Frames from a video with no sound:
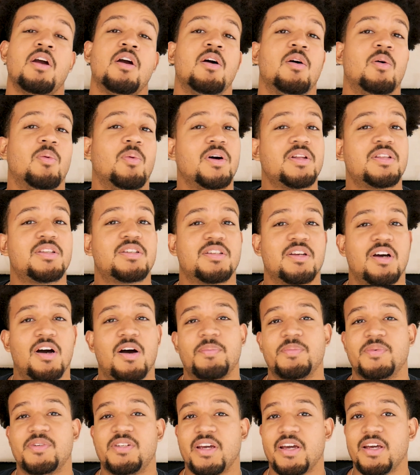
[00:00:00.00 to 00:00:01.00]
What's
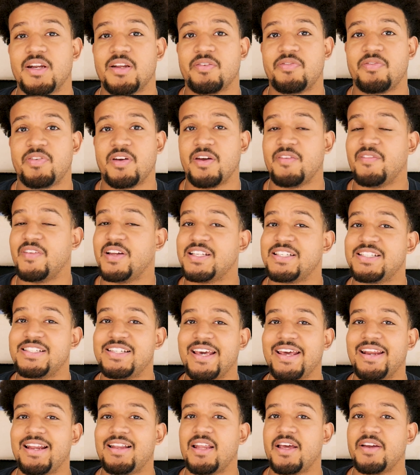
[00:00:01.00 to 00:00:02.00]
up, Data Fam? It's
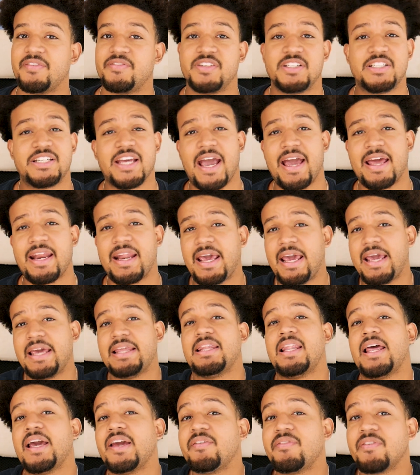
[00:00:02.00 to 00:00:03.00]
DataLyfe,
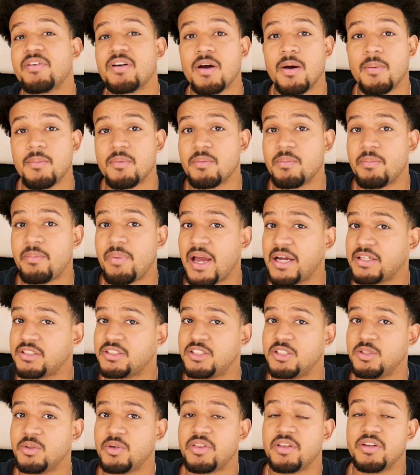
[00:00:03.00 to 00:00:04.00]
DataLyfe coming back
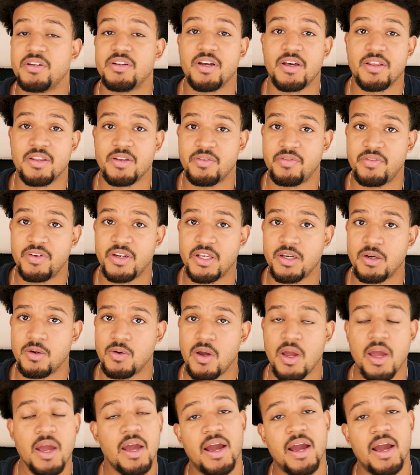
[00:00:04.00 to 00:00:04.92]
to you with another video.